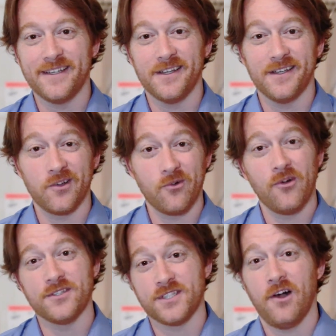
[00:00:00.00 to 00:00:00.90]
uh,
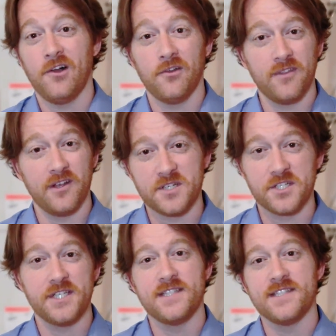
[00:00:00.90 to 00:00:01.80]
across all of their
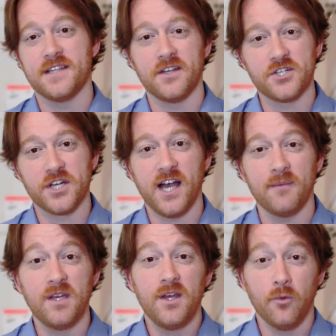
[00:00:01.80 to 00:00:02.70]
machines in their
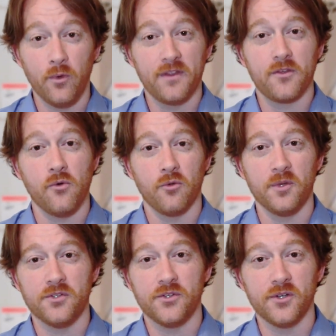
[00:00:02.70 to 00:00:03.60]
shop with
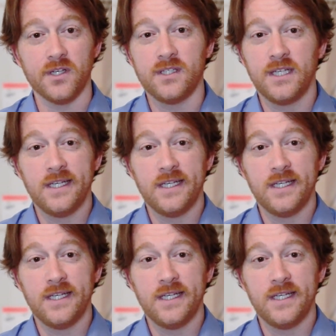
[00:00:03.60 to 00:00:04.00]
CoroMill Dura.